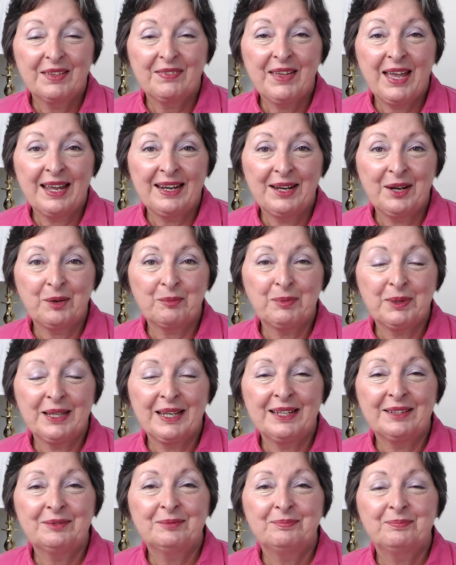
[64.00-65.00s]
that
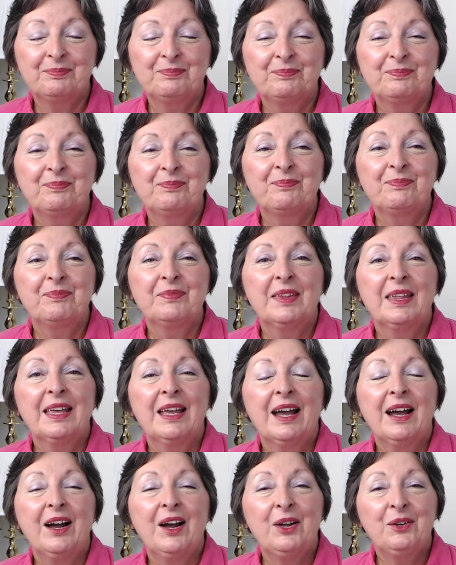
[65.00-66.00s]
airplane.
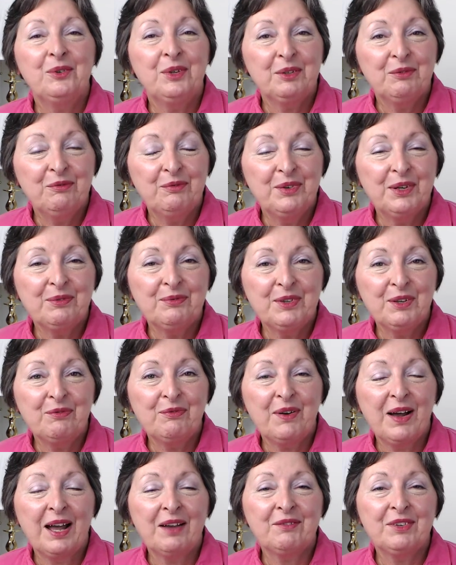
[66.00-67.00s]

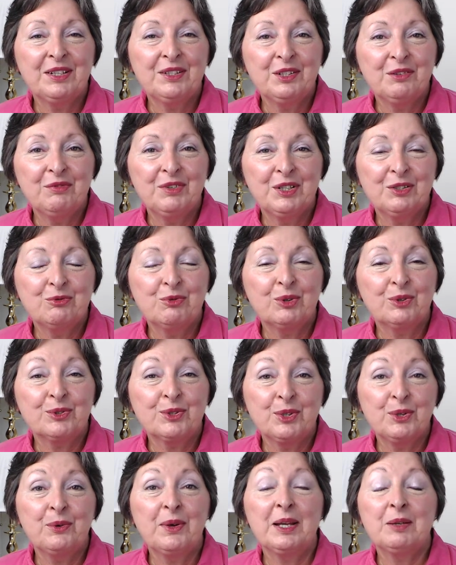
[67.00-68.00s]
155 individuals
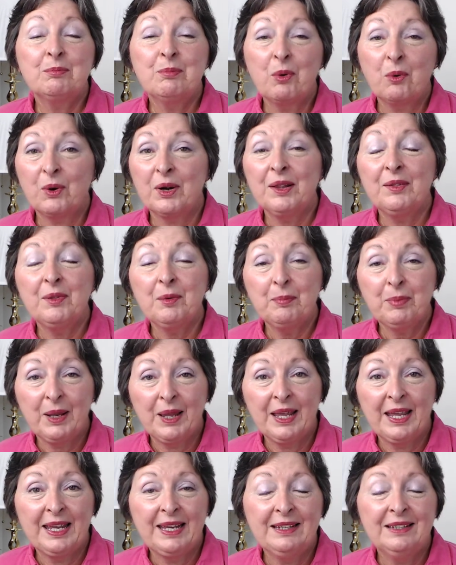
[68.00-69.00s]
who had boarded the
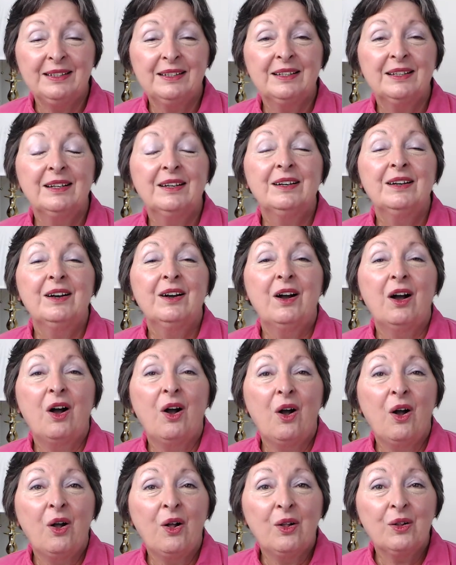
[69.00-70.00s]
plane,
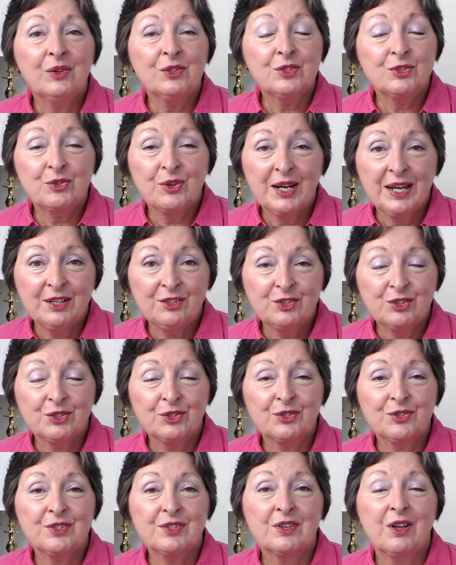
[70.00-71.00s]
all
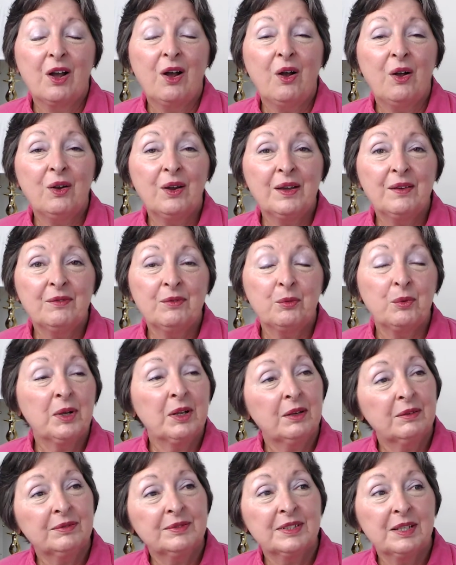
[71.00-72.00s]
strangers,
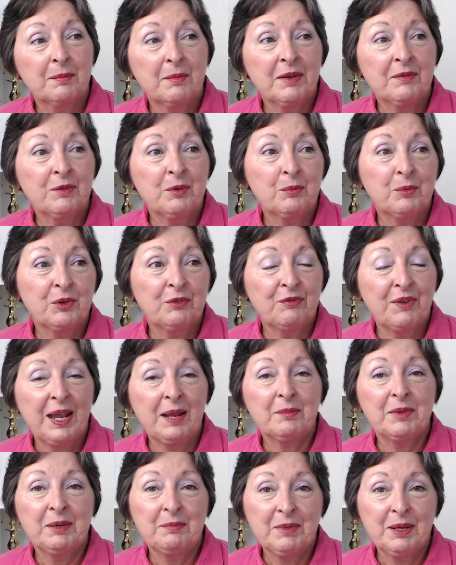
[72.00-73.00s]
some of them were
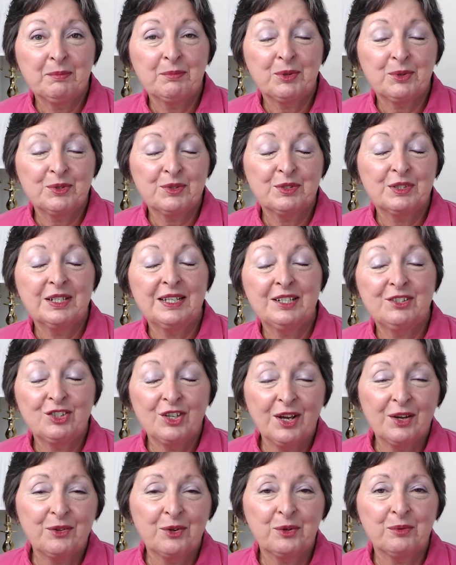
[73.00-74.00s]
family members to each
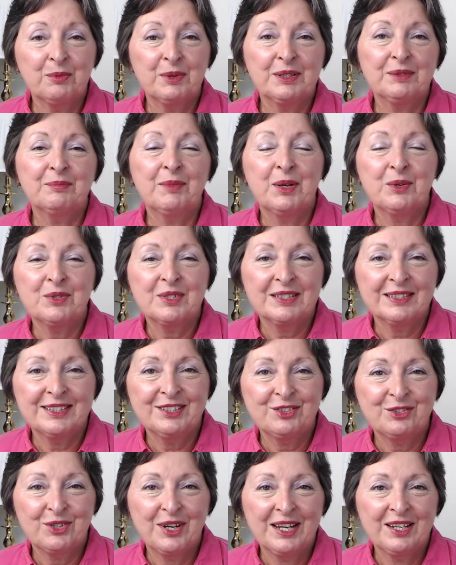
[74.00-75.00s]
other, but mostly
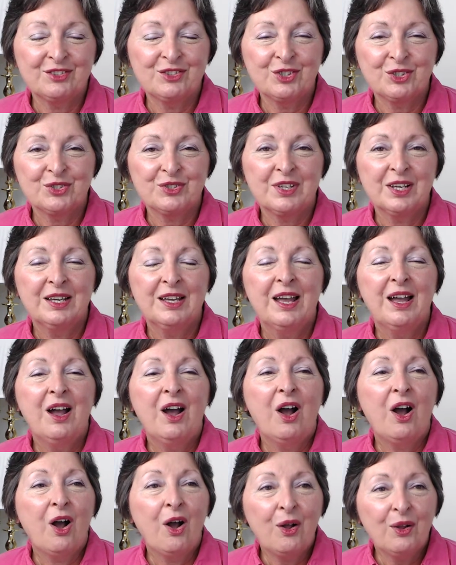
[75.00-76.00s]
strangers,
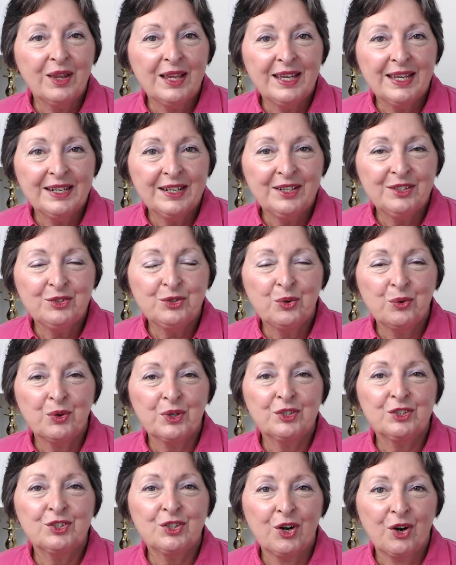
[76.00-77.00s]
all headed
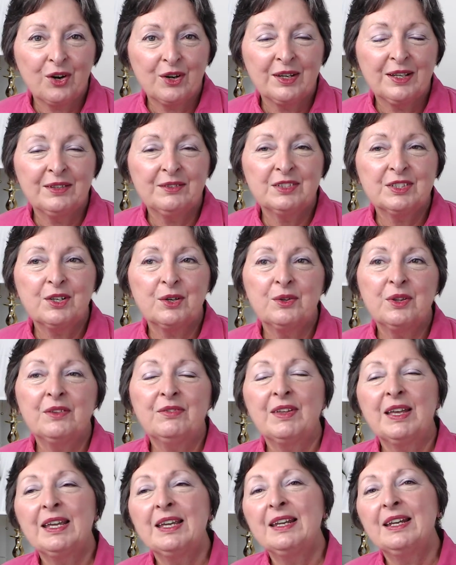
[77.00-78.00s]
towards Charlotte so that
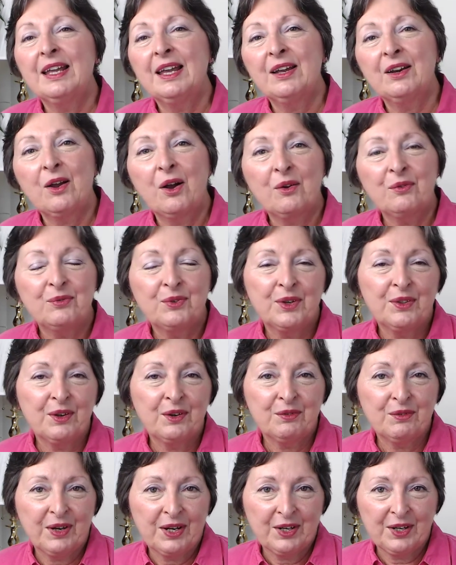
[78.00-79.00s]
they could head off for their
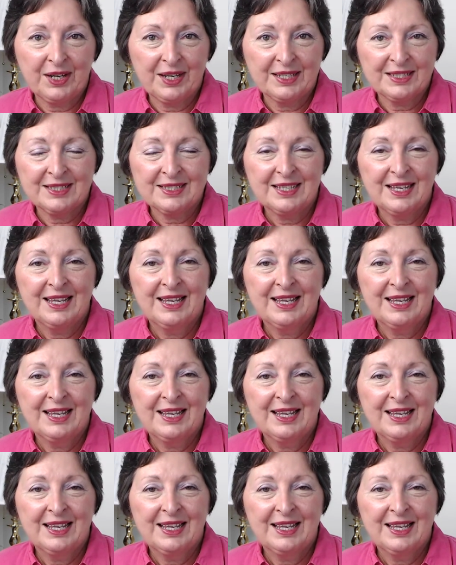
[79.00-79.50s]
various